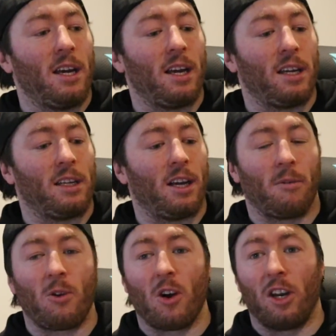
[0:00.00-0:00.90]
And
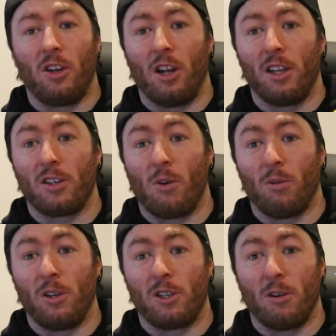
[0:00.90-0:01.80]
I'm kind of new to this whole
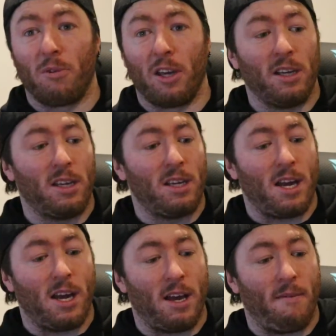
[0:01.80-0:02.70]
YouTube thing.
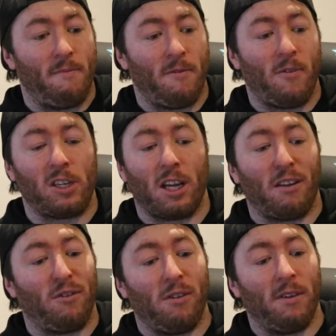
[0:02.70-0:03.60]
I've only done
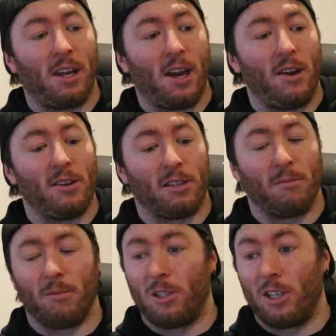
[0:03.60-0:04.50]
a few videos
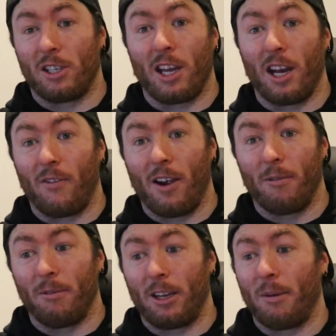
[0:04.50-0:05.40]
and just getting
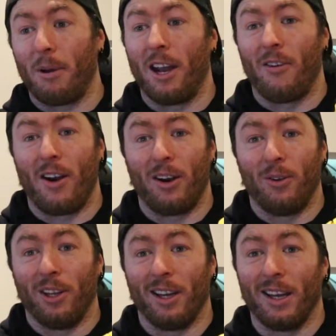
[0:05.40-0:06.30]
my head around
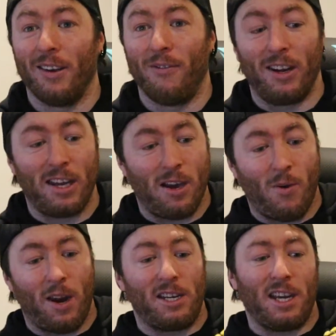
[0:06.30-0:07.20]
all the video
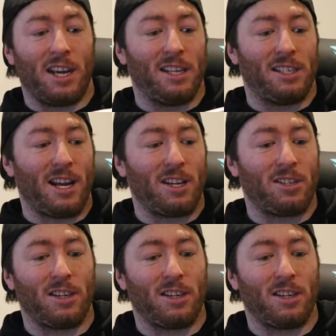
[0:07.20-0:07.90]
editing and such.